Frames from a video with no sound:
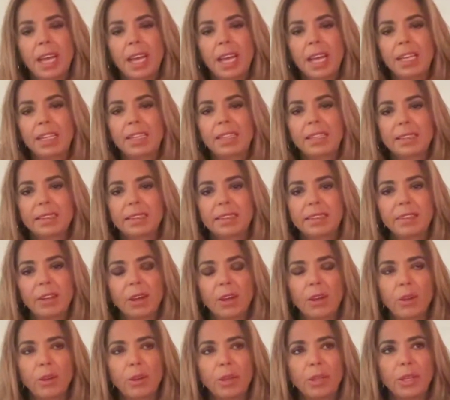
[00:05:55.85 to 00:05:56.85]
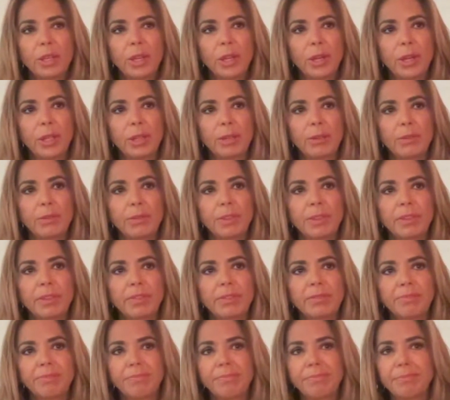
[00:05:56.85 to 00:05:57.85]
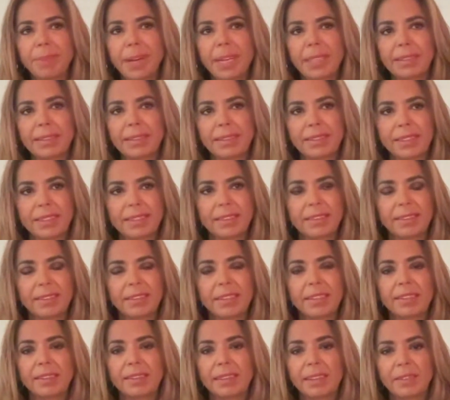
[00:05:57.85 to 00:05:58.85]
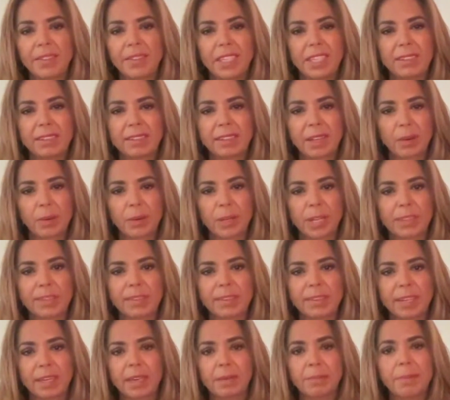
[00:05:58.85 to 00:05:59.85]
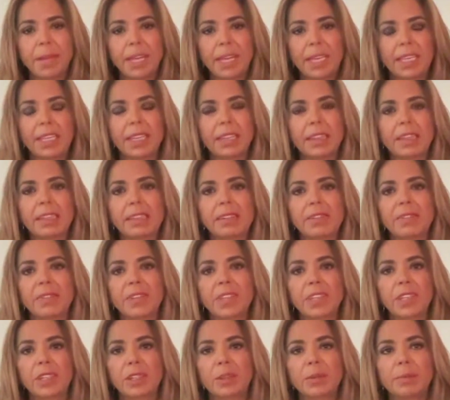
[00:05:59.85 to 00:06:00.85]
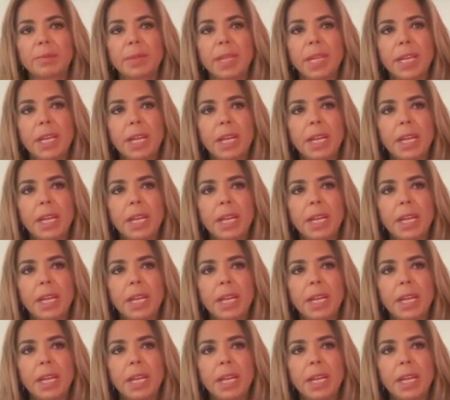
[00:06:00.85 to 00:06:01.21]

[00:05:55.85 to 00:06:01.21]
And so, about 7 years ago when I started making this film,